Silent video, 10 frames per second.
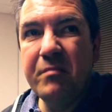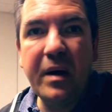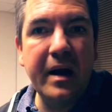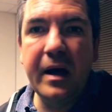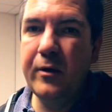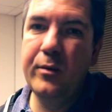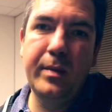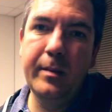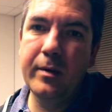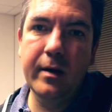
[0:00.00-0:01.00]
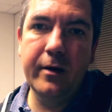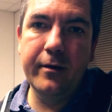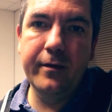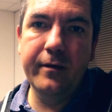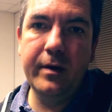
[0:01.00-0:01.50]
About 100 people,
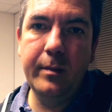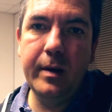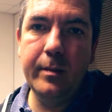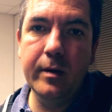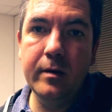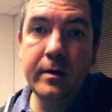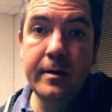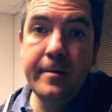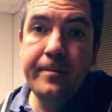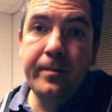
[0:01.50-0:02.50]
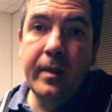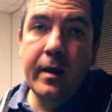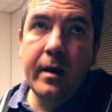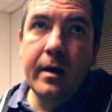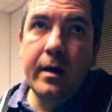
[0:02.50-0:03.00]
150 people.
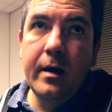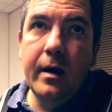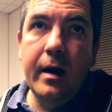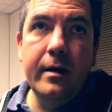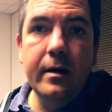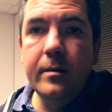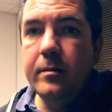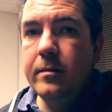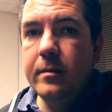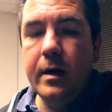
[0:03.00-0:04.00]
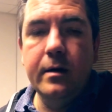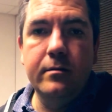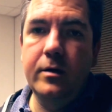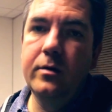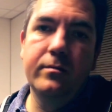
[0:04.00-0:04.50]
And yeah,
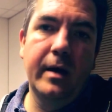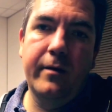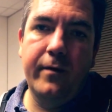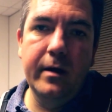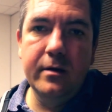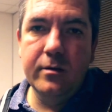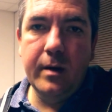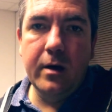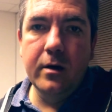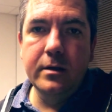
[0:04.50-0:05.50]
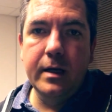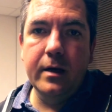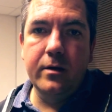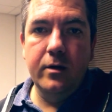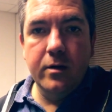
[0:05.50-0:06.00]
you make friends, you make
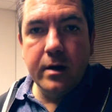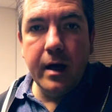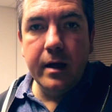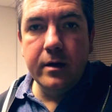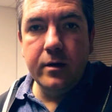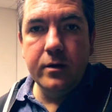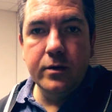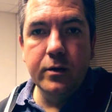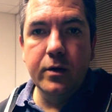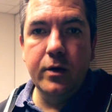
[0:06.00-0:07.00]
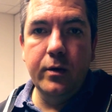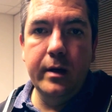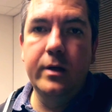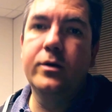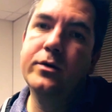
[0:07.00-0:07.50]
contacts, you stand, you talk, you
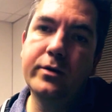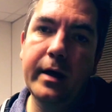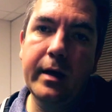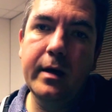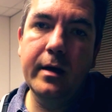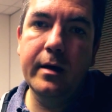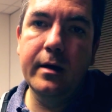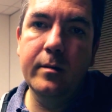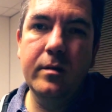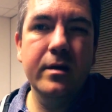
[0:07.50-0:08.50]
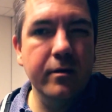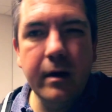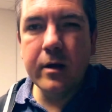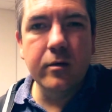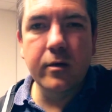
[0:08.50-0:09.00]
eat, you drink. It's a
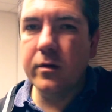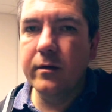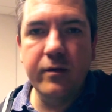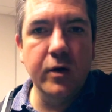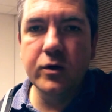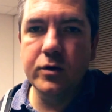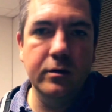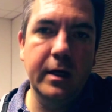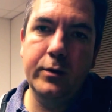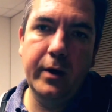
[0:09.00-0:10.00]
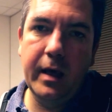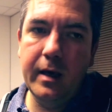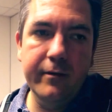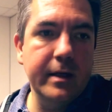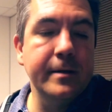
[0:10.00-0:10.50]
cool sort of social networking
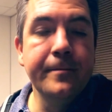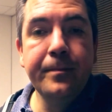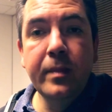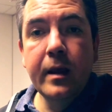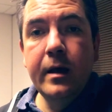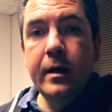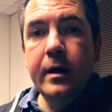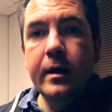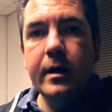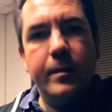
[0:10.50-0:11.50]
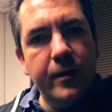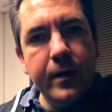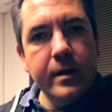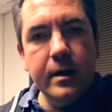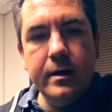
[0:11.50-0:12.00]
event. A couple of
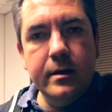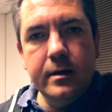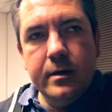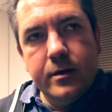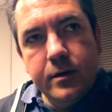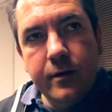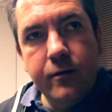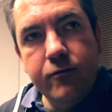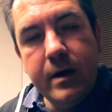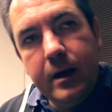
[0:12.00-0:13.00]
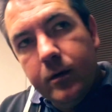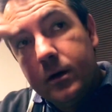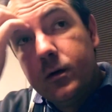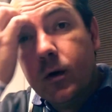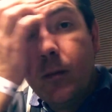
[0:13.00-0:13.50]
things I sort of really want
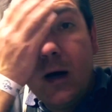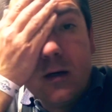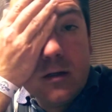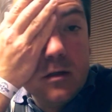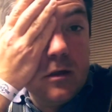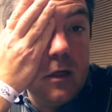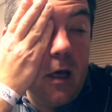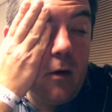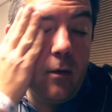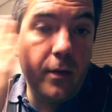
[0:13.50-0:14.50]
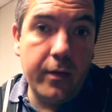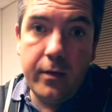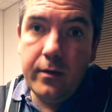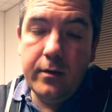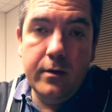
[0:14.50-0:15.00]
to talk about today
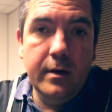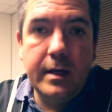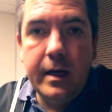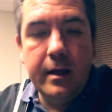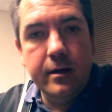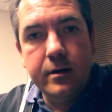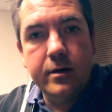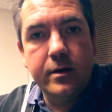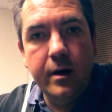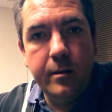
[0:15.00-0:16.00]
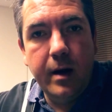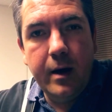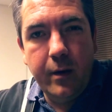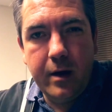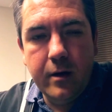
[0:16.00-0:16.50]
with attending this
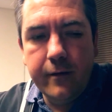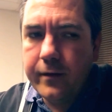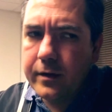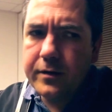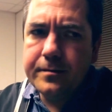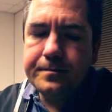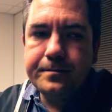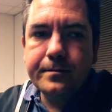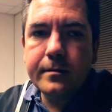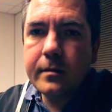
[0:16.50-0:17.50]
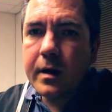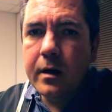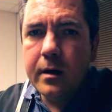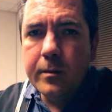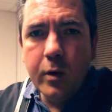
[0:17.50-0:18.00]
iWeek conference.
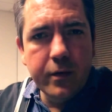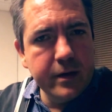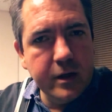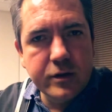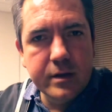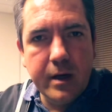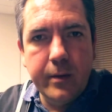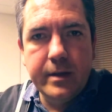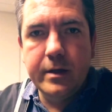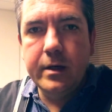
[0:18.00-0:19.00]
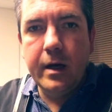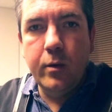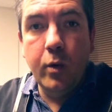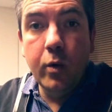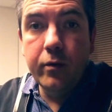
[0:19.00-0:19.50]
All the sessions I went to today
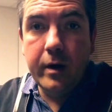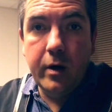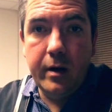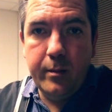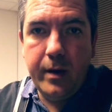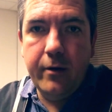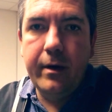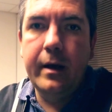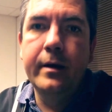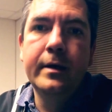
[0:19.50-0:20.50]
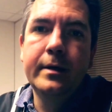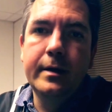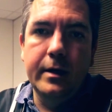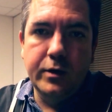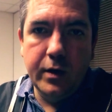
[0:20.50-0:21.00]
were all regarding peering
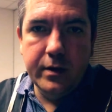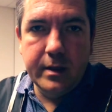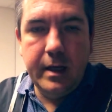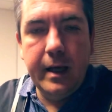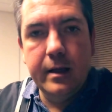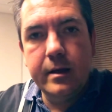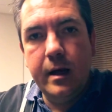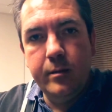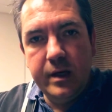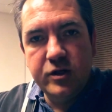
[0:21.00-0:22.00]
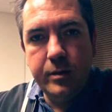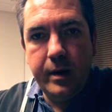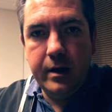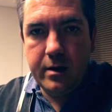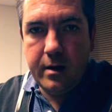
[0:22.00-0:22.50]
and transit links and
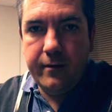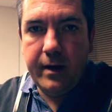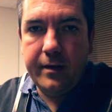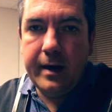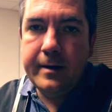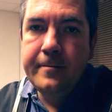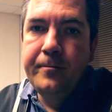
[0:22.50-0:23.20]
BGP and stuff like that.